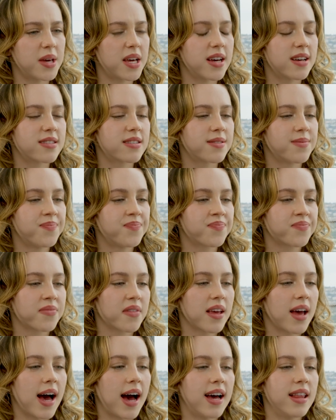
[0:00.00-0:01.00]
because
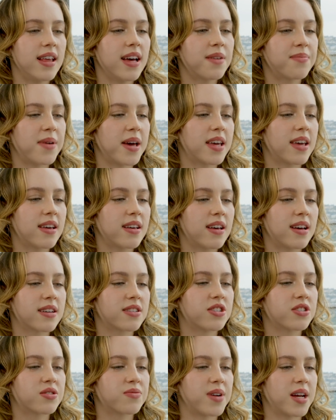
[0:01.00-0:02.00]
I like making
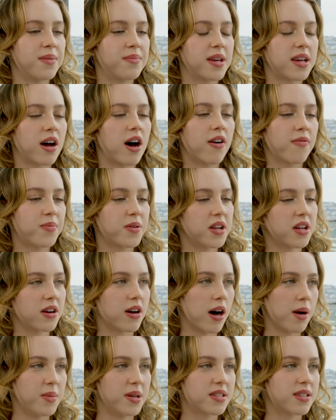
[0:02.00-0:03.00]
like just random like
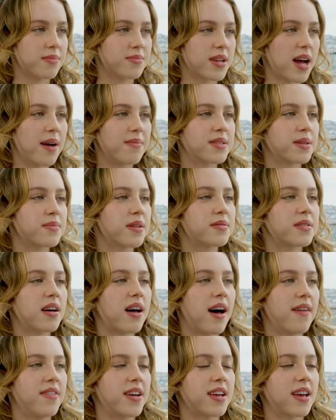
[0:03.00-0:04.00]
off-putting comments sometimes. Sometimes
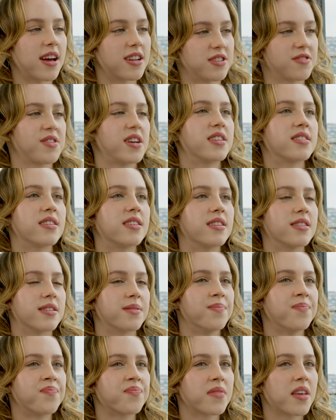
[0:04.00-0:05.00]
I'll have like
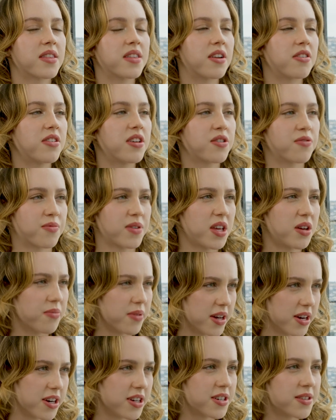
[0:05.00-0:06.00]
catchphrases that are like really
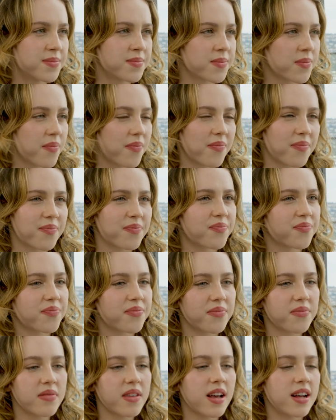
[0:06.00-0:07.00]
weird.
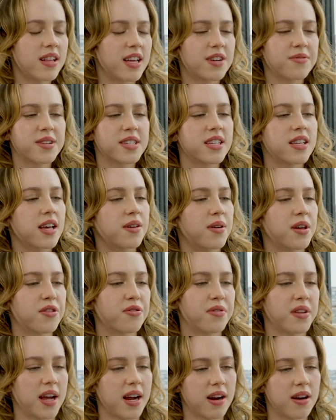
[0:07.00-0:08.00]
Yeah. Like recently I
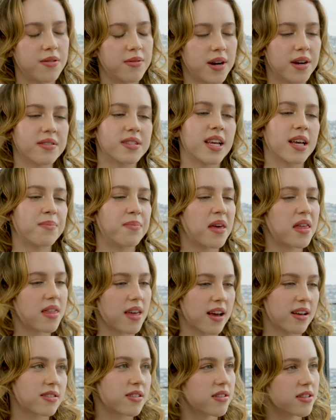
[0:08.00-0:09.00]
went through an era where I was saying me
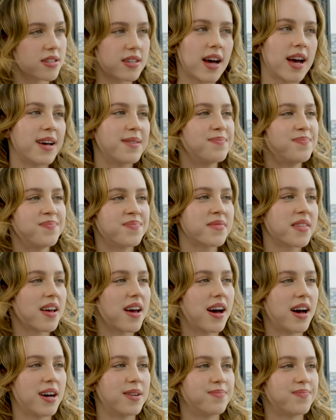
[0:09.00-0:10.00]
thinks all the time,
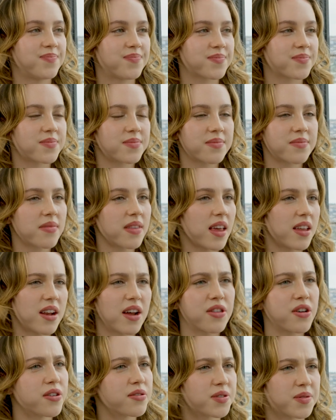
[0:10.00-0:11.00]
okay. um,
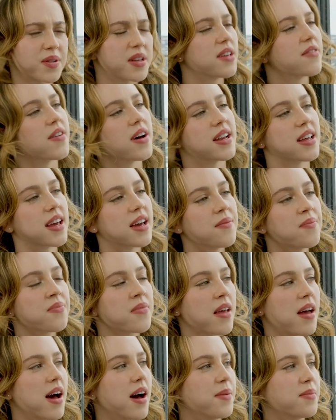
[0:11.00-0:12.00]
and I thought it was really funny.
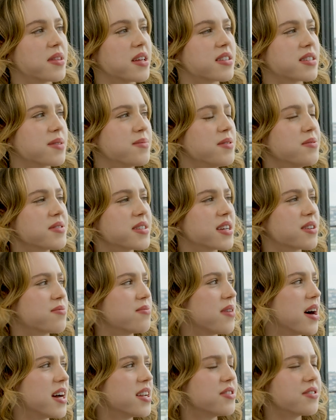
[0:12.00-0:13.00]
Um, but then someone was
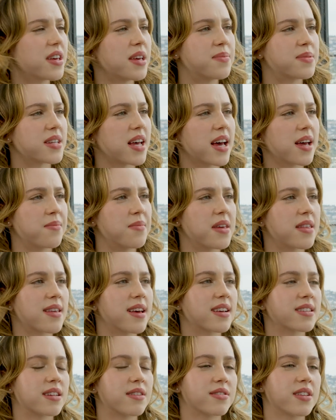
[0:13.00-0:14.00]
like, why do you keep saying me
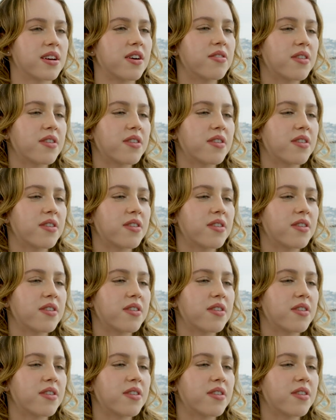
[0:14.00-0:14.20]
thinks? I was